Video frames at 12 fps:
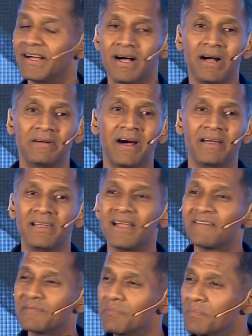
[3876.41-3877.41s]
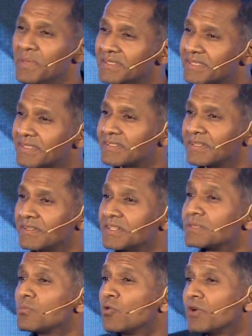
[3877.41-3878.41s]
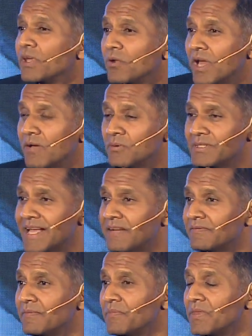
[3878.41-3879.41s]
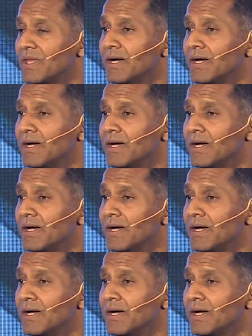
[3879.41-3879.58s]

I love mist. This morning when I was out